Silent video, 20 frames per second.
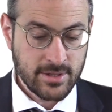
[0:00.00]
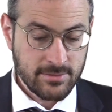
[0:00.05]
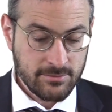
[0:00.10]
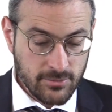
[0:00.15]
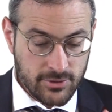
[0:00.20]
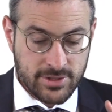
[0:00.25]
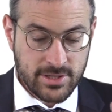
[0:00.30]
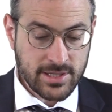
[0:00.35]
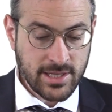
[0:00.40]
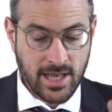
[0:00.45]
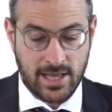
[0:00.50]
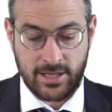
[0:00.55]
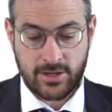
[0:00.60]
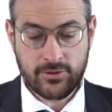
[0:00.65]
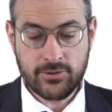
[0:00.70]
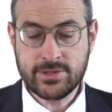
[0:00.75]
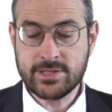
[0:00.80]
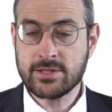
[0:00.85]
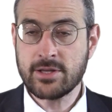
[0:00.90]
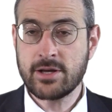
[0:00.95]
Mutal
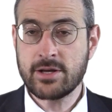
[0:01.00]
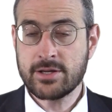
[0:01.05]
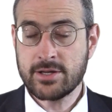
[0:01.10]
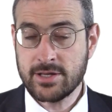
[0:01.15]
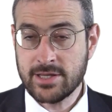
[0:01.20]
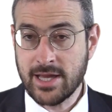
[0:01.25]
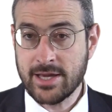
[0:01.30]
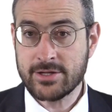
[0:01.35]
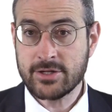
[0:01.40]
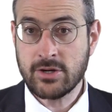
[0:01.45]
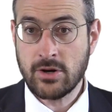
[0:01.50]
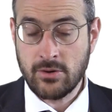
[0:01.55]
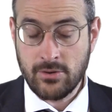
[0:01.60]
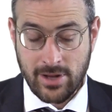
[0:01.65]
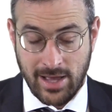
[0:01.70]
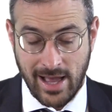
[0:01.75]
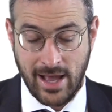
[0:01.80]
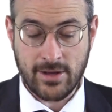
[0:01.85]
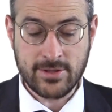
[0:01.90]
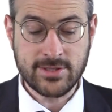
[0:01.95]
chutzla, you're allowed to
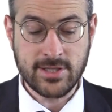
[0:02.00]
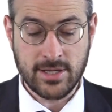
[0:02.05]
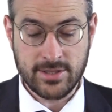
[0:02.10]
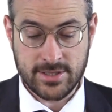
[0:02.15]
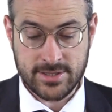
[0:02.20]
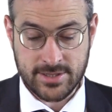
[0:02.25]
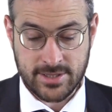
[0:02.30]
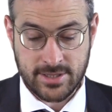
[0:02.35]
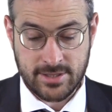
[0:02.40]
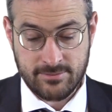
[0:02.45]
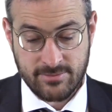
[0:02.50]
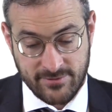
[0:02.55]
go outside the city.